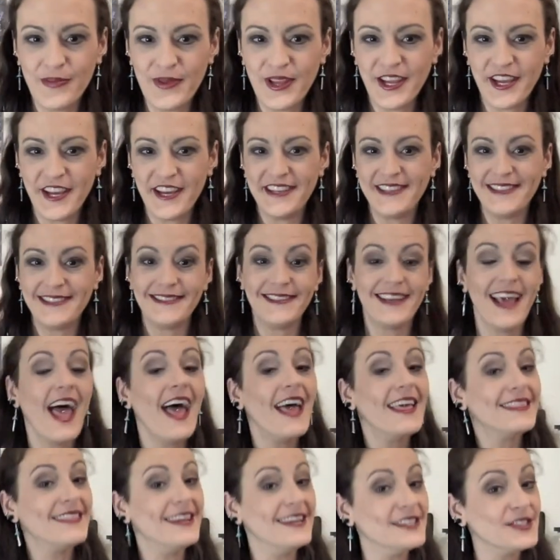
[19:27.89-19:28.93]
because
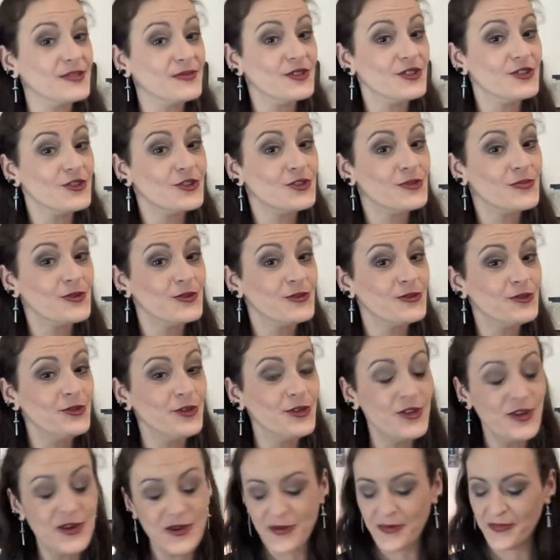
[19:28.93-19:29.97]
that's what you're supposed to
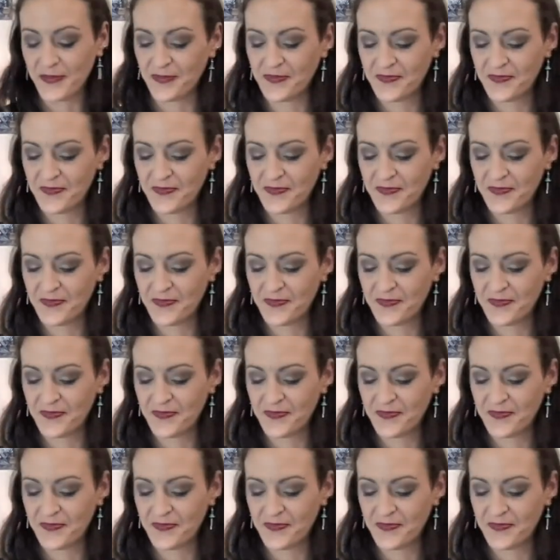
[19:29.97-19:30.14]
do.